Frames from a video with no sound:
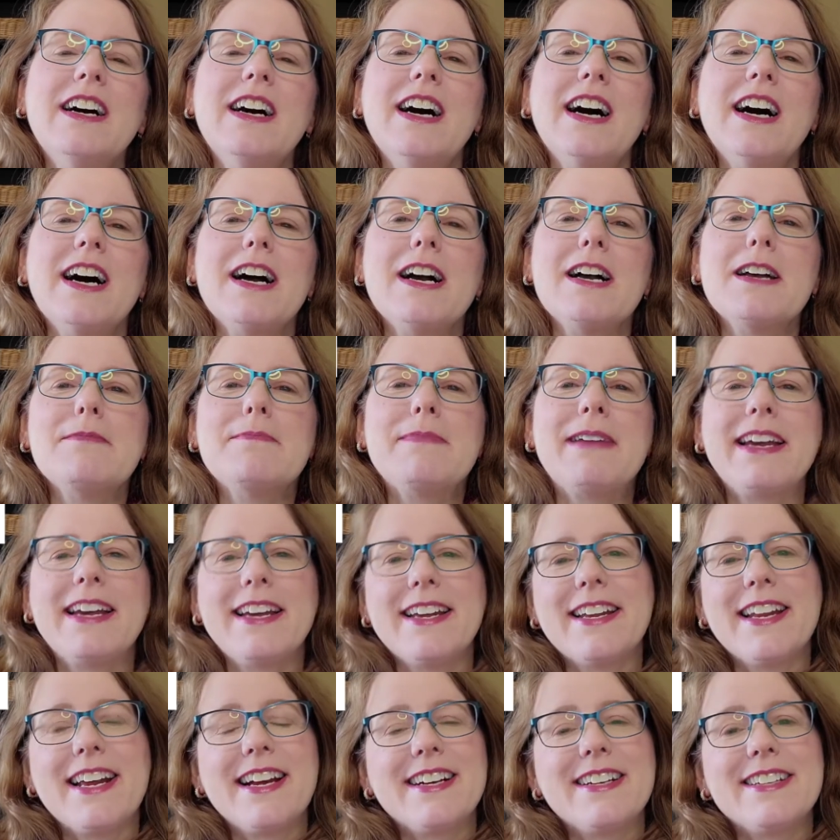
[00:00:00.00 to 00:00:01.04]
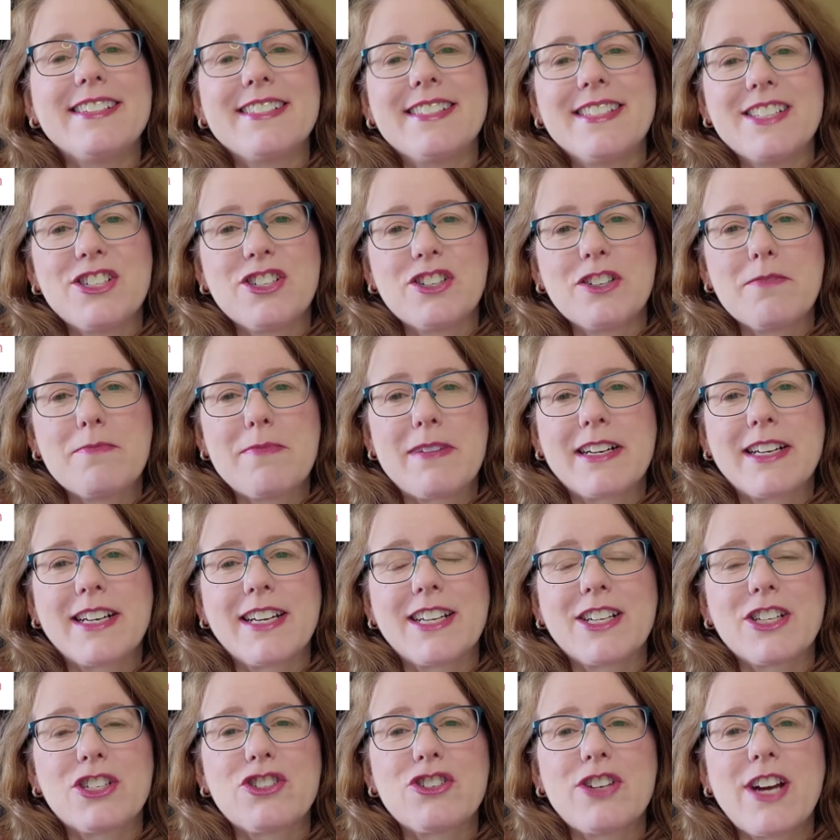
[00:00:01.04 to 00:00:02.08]
I'm a digital
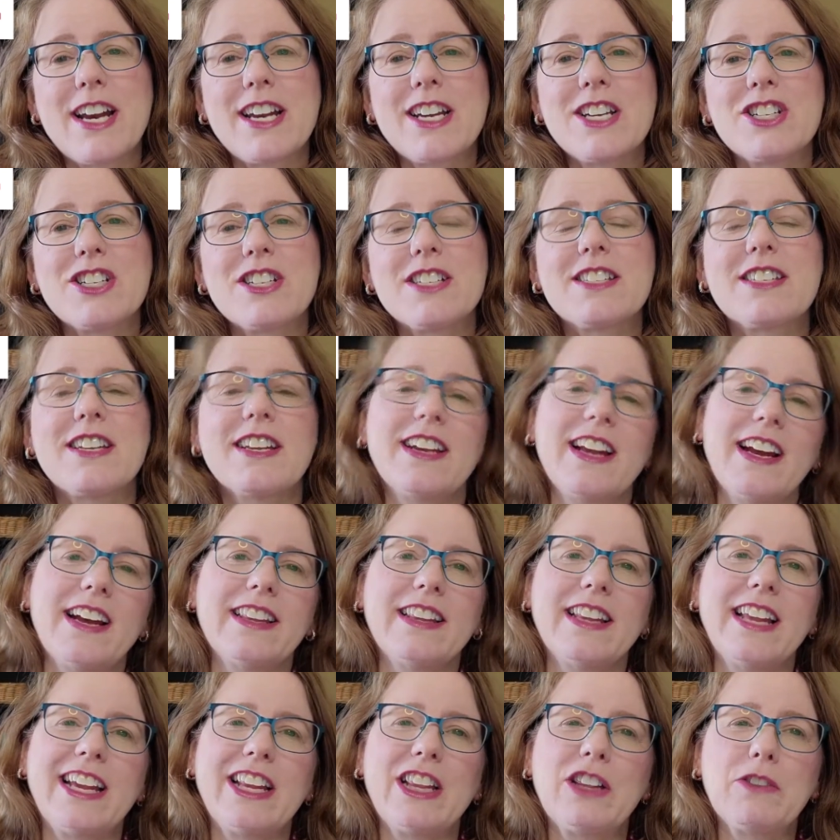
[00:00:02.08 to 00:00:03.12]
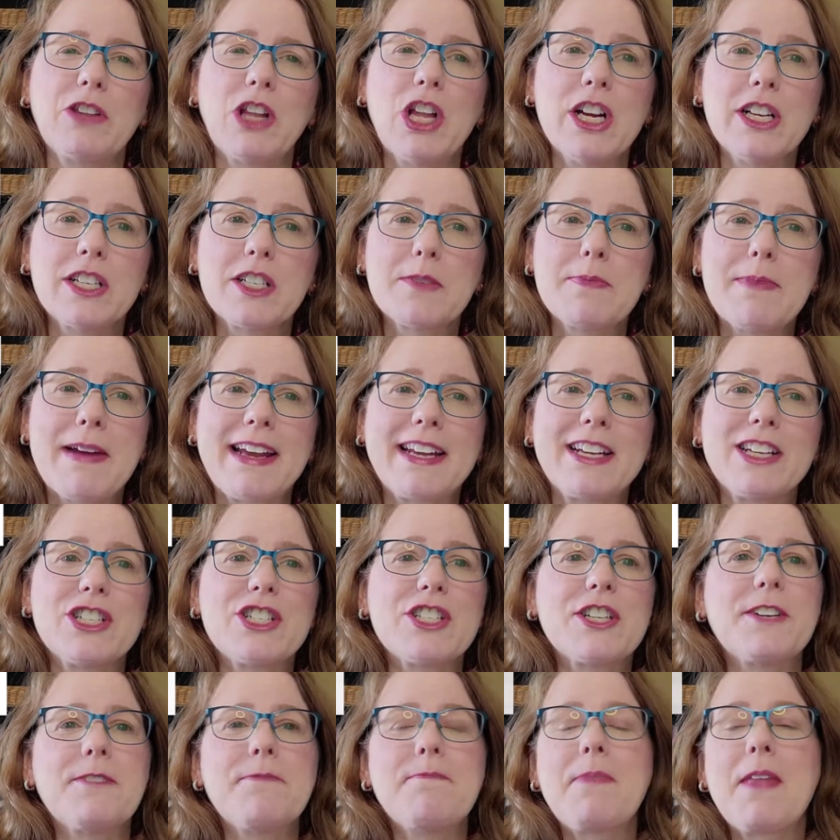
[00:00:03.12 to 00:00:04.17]
marketing strategist and online launch
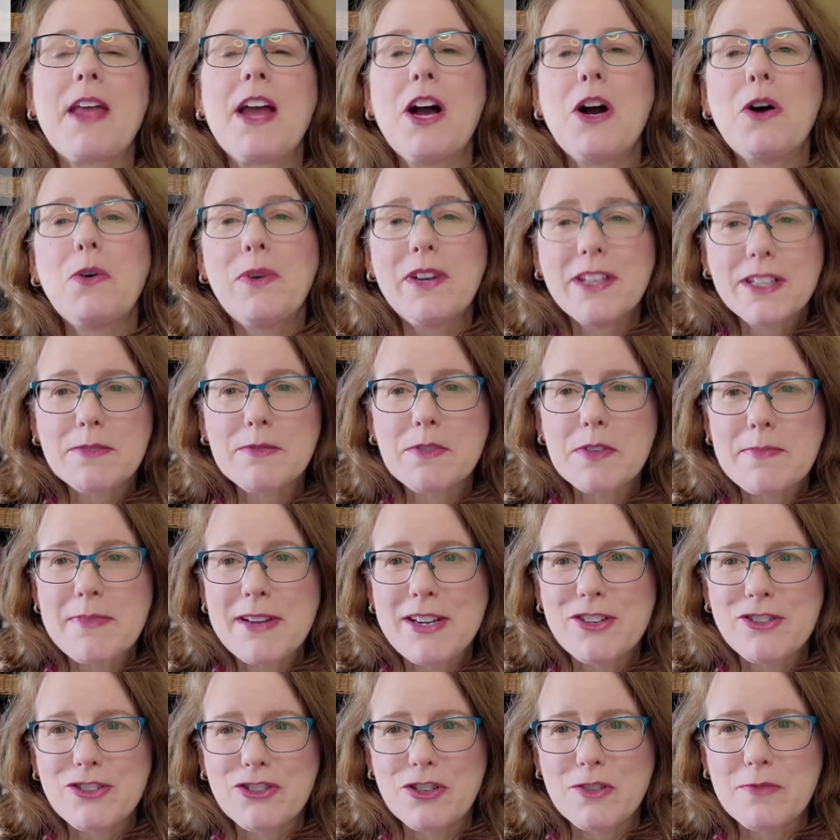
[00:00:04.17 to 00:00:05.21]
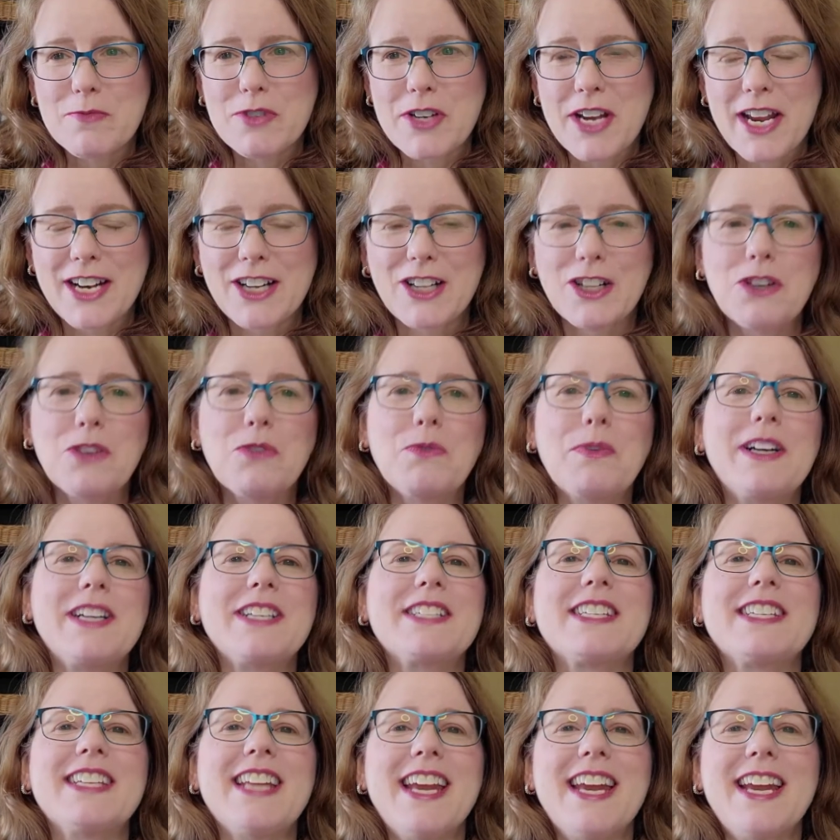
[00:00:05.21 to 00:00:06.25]
manager. Welcome to my YouTube channel, where
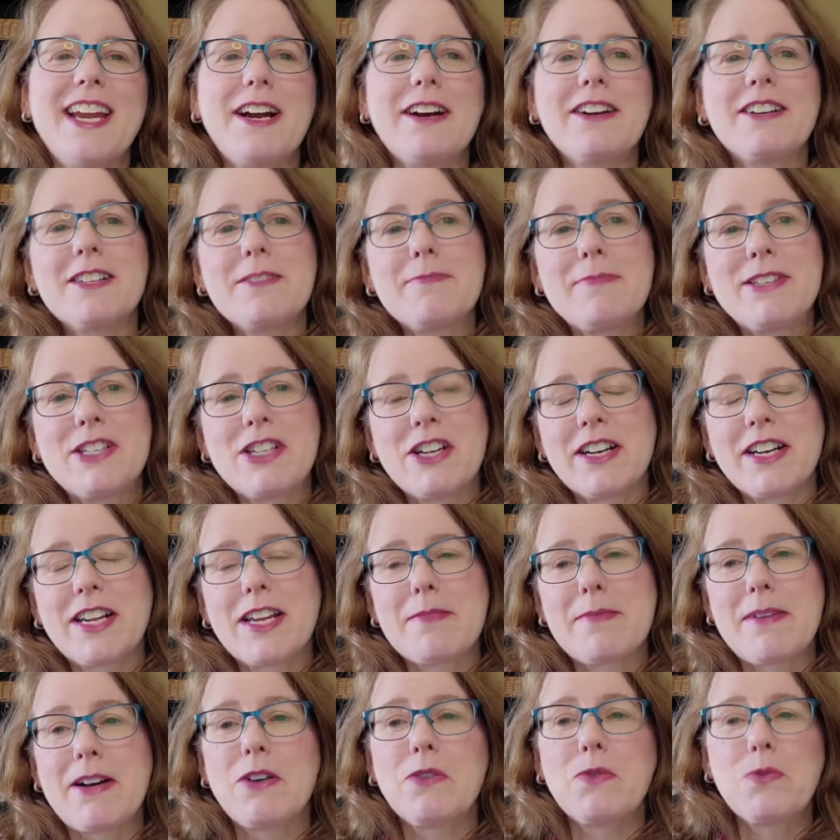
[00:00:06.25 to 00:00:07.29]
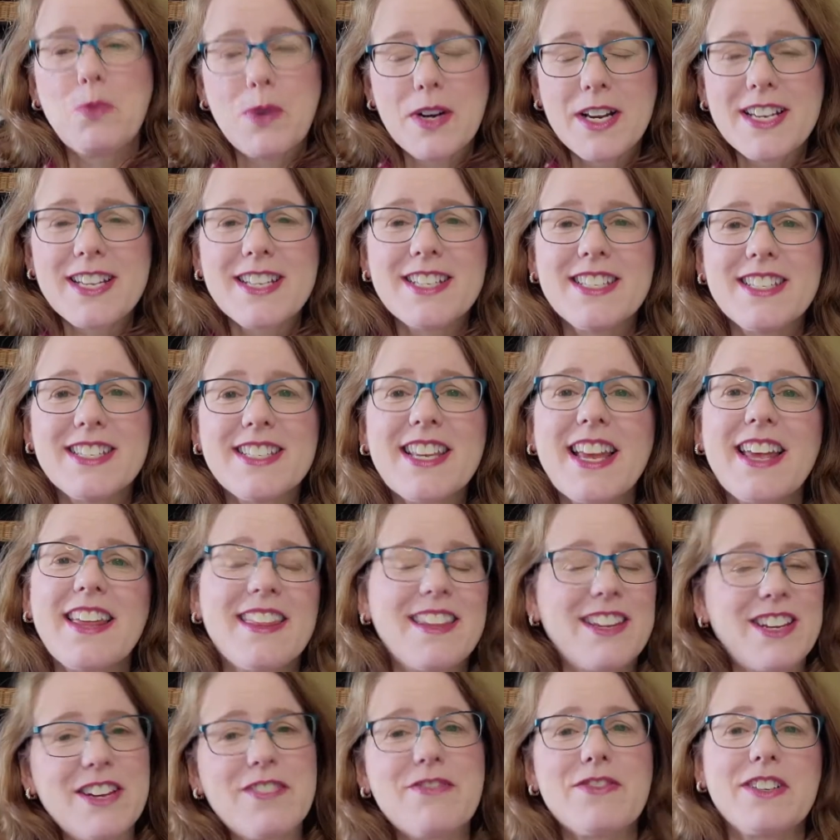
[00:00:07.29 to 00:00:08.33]
today I'm going to be talking about what is
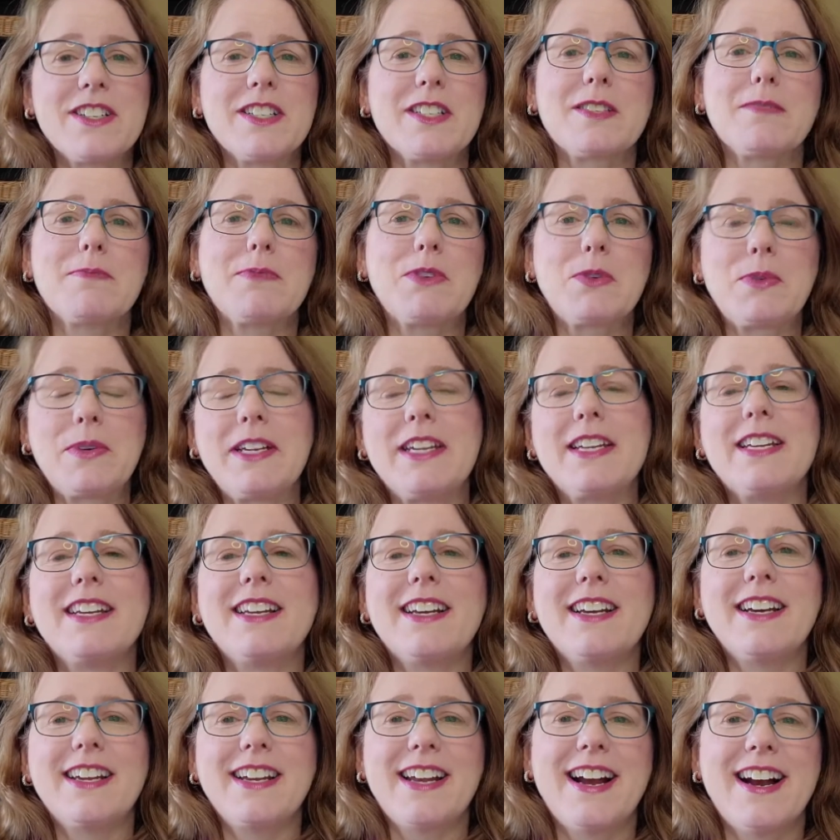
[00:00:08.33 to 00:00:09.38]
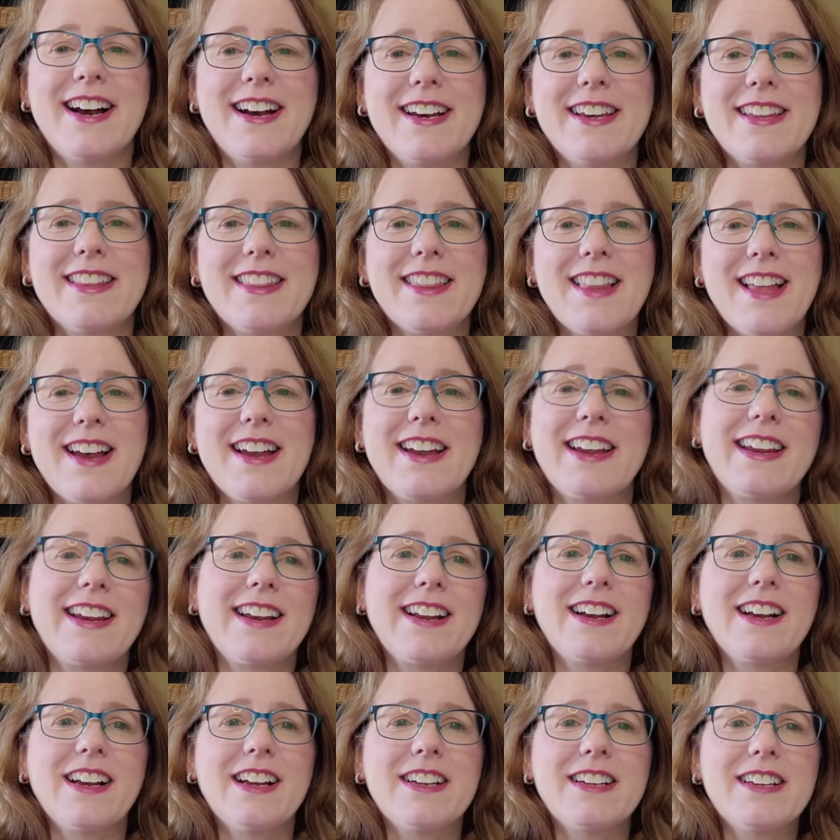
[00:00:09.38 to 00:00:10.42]
the difference between an
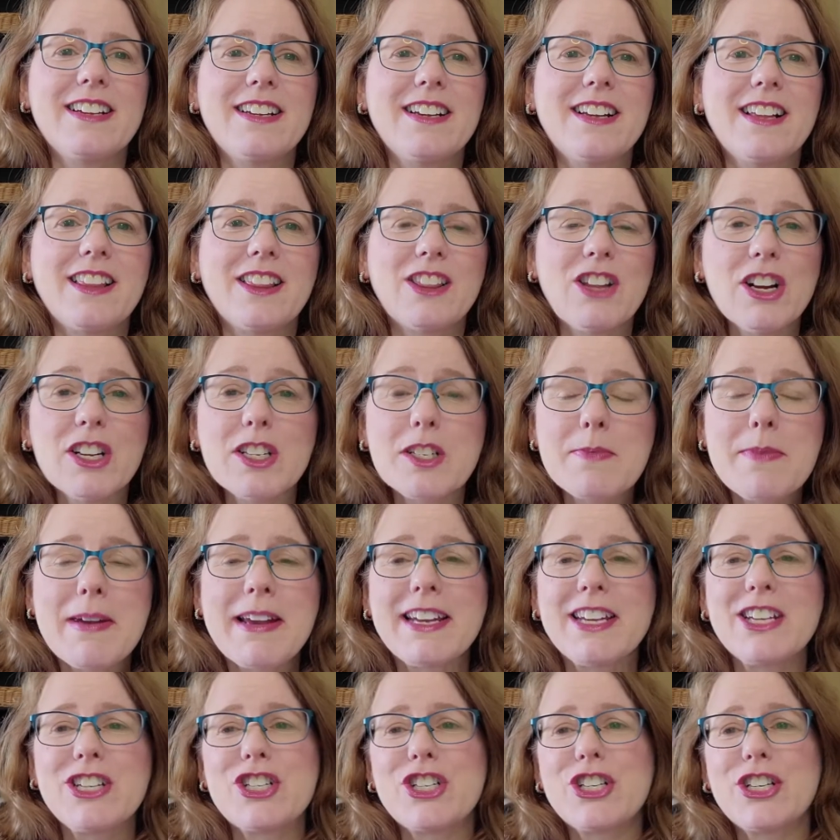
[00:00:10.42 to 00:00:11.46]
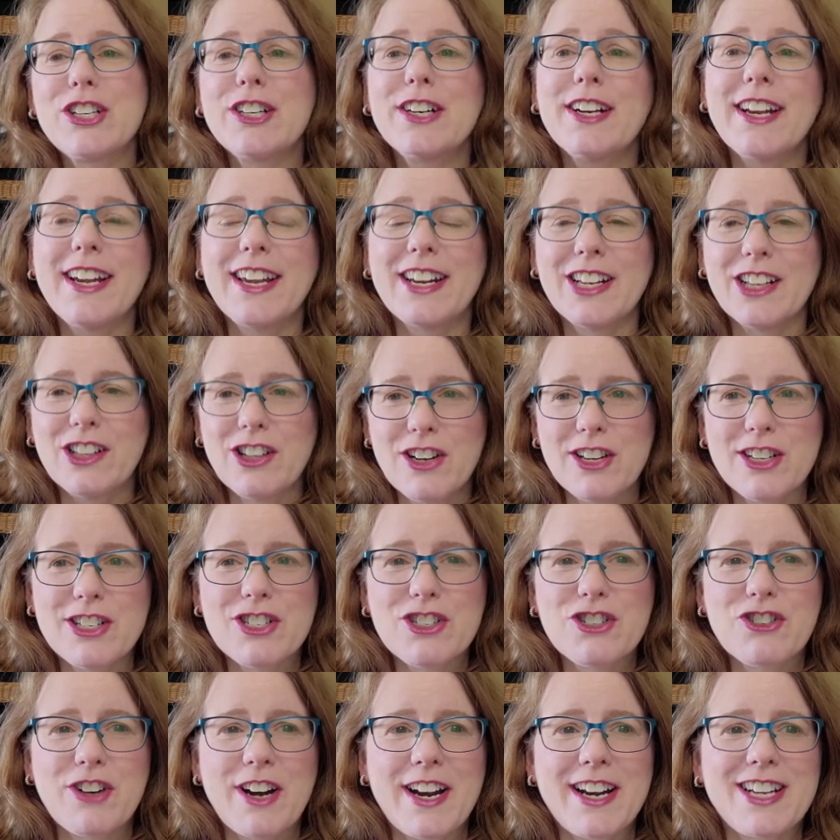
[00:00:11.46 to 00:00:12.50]
online launch manager and a
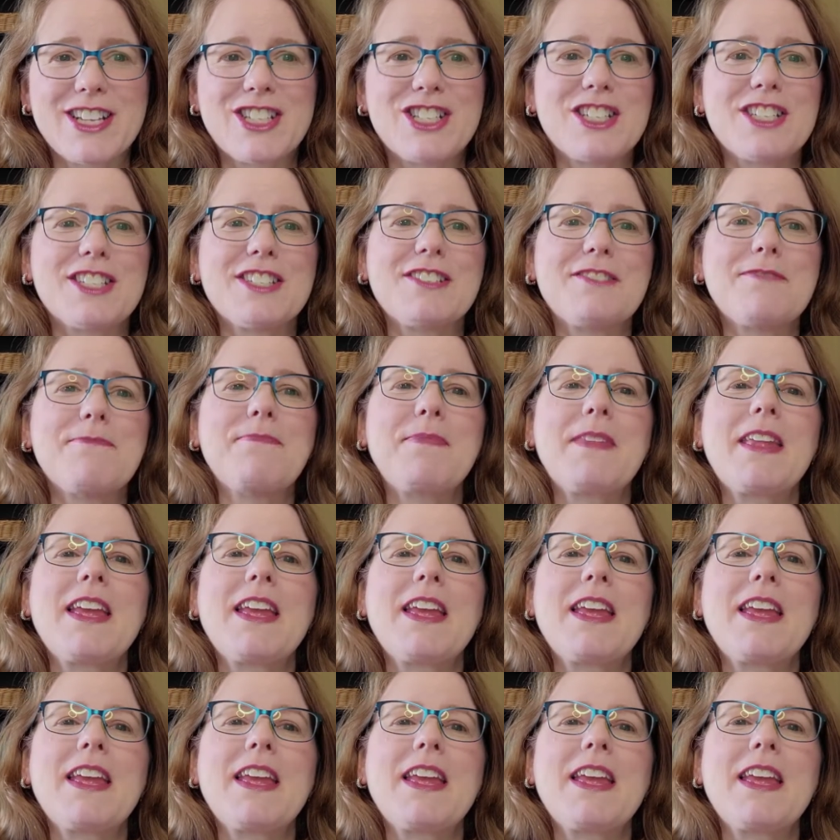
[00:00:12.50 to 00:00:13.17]
launch strategist.